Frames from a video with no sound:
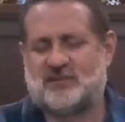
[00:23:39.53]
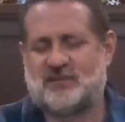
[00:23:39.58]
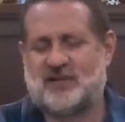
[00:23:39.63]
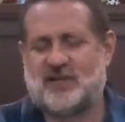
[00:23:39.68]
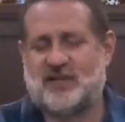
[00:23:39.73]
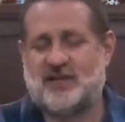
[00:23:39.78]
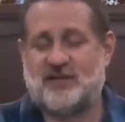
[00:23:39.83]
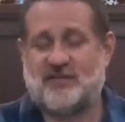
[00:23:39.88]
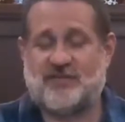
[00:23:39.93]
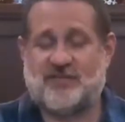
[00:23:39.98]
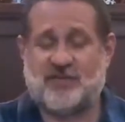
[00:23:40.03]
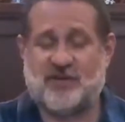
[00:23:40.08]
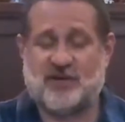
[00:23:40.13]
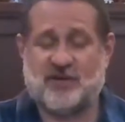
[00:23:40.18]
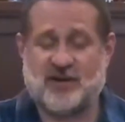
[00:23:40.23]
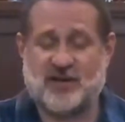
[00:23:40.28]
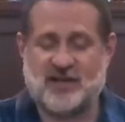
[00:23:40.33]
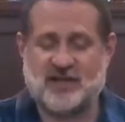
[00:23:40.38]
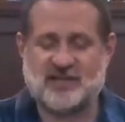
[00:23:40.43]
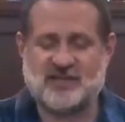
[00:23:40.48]
And if
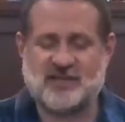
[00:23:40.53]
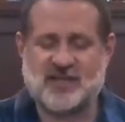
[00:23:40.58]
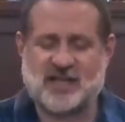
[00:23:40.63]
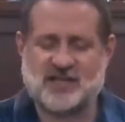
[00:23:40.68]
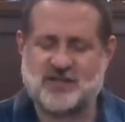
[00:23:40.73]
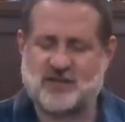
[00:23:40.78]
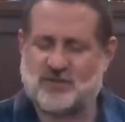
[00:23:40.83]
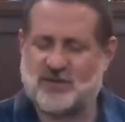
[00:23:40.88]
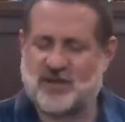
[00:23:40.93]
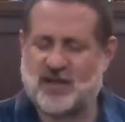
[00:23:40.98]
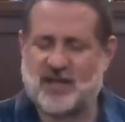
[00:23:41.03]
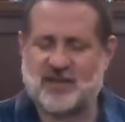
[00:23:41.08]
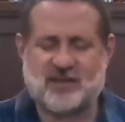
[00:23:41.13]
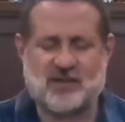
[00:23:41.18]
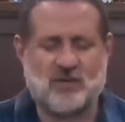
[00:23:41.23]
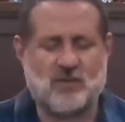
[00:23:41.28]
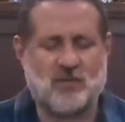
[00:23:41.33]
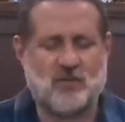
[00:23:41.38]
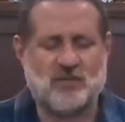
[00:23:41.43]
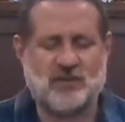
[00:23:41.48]
there is, that's okay.
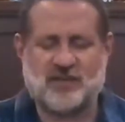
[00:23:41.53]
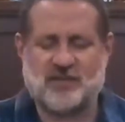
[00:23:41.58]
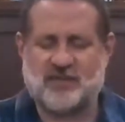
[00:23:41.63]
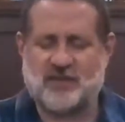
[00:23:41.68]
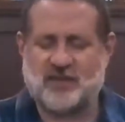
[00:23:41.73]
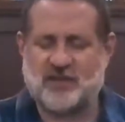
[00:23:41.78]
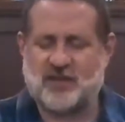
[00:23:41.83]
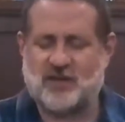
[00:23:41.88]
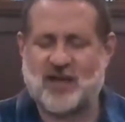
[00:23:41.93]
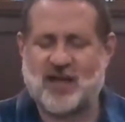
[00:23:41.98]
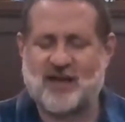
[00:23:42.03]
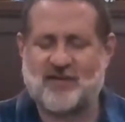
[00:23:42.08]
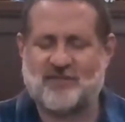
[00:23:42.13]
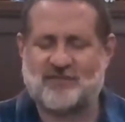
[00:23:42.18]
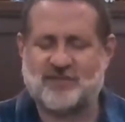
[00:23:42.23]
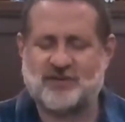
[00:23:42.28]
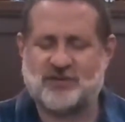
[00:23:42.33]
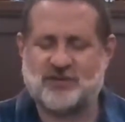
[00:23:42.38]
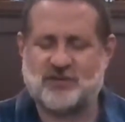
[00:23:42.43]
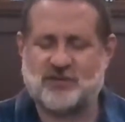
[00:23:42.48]
The only thing you
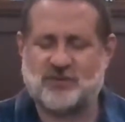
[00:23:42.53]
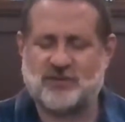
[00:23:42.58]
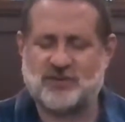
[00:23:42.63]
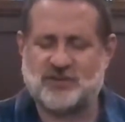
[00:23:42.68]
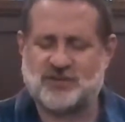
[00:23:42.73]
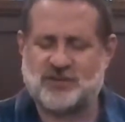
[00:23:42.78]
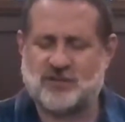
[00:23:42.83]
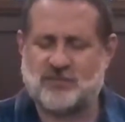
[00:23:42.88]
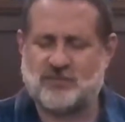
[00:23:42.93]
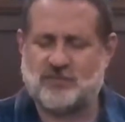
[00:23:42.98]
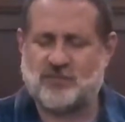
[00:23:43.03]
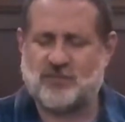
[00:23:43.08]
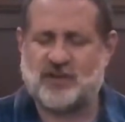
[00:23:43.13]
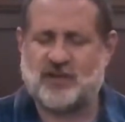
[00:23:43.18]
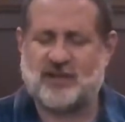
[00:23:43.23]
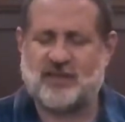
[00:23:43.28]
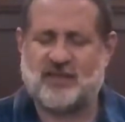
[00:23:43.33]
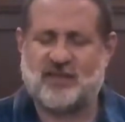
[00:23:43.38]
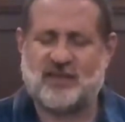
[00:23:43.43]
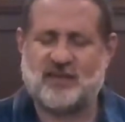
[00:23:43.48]
have to do is to
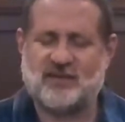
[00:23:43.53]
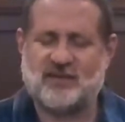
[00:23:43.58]
breathe.